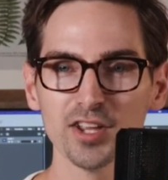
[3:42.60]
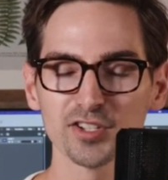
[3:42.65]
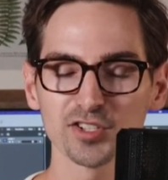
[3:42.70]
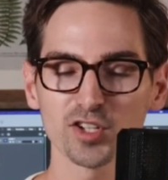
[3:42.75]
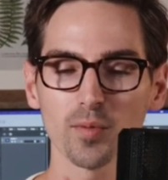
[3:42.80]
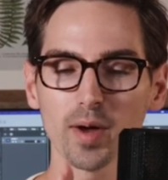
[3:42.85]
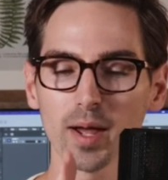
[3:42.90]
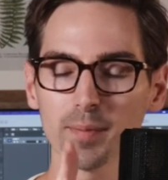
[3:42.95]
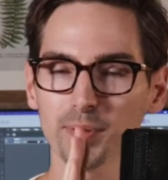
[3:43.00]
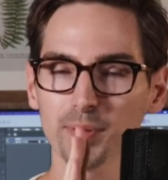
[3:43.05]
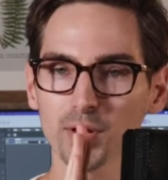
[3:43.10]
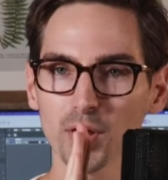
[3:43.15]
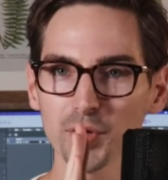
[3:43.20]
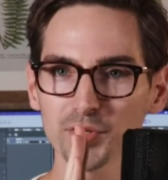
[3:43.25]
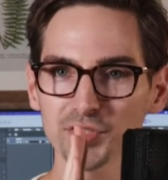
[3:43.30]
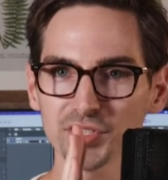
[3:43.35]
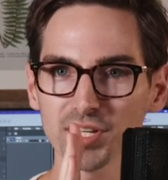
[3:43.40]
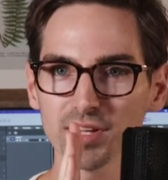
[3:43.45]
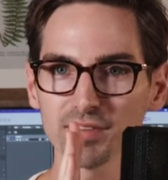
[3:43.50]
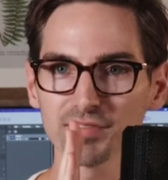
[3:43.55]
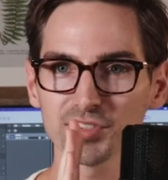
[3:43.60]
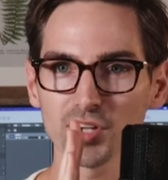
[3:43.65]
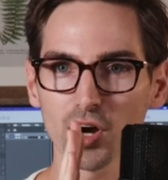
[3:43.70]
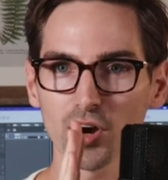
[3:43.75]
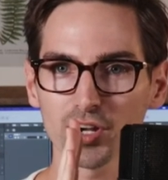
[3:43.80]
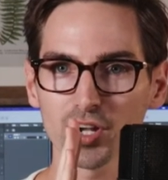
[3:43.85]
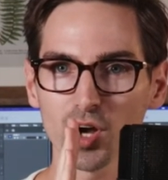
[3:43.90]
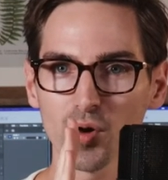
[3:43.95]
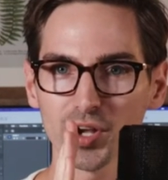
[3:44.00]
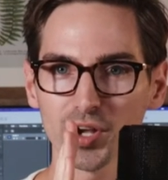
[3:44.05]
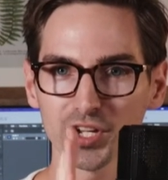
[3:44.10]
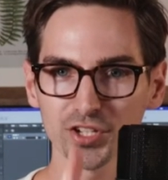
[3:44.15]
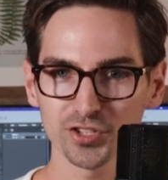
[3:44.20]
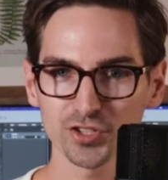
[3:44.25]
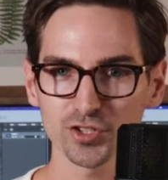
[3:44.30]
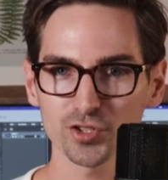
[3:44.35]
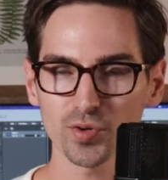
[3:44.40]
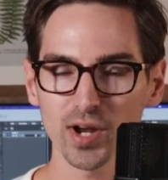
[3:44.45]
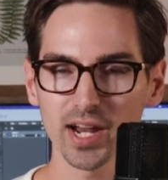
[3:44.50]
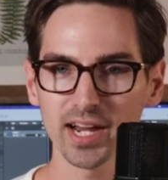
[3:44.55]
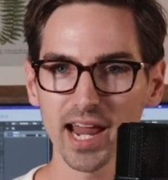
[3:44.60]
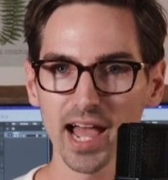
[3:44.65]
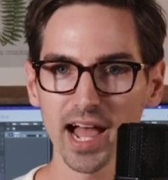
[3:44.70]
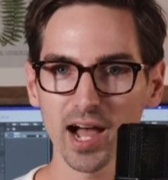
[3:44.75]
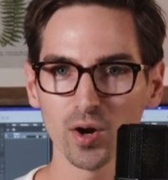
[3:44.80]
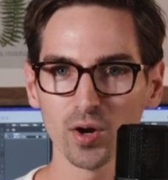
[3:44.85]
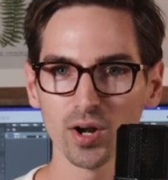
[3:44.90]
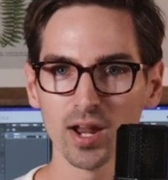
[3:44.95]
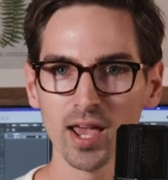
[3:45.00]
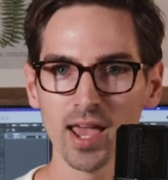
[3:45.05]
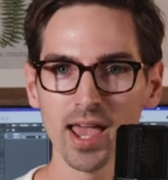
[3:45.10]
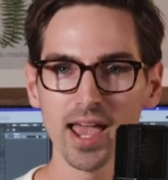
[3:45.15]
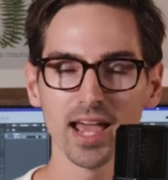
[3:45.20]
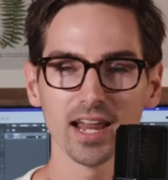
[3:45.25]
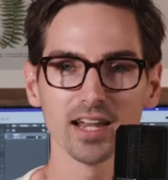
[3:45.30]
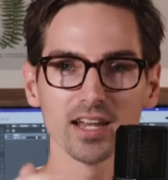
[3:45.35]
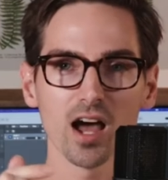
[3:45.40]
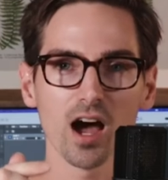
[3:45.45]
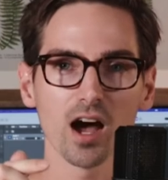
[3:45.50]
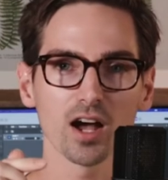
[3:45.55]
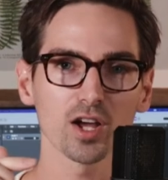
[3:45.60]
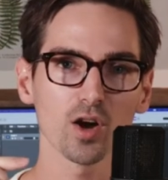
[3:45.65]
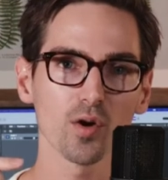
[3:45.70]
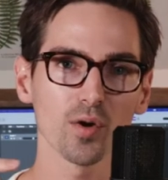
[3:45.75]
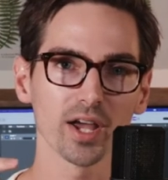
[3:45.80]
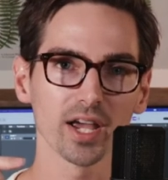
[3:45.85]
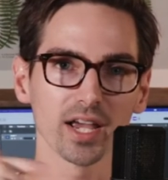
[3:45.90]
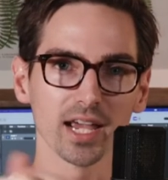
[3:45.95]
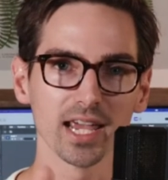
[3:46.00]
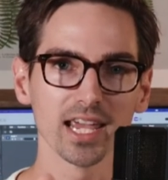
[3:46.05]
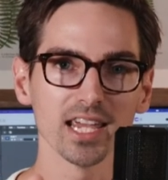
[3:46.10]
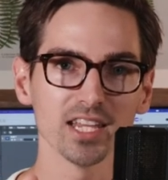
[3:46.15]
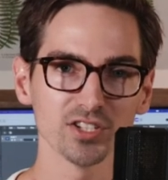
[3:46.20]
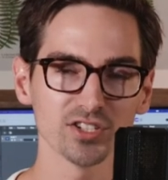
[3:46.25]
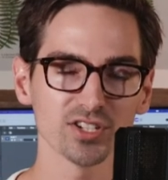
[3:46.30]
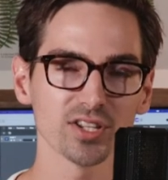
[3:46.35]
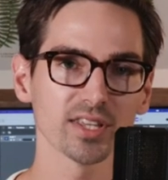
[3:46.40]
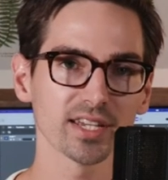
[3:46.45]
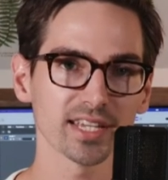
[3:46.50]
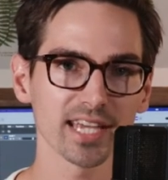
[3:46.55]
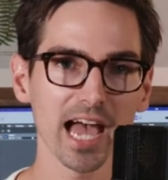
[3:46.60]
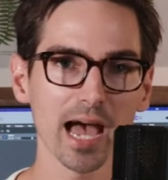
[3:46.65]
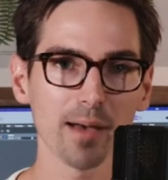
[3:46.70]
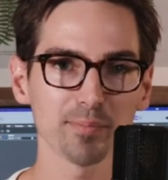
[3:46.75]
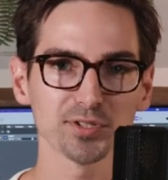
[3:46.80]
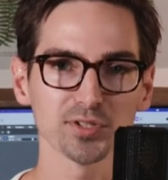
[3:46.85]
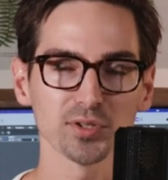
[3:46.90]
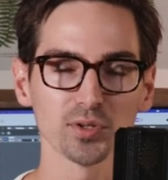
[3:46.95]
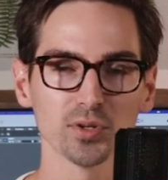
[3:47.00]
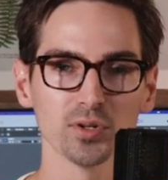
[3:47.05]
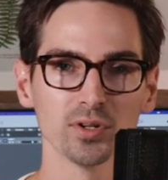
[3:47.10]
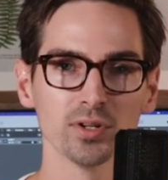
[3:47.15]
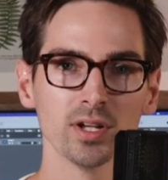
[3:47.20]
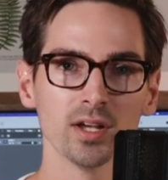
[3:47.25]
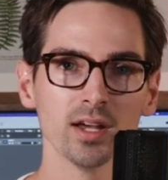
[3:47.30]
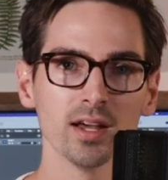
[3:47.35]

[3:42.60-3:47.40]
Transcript: so my plosives are going straight out and not going into the capsule.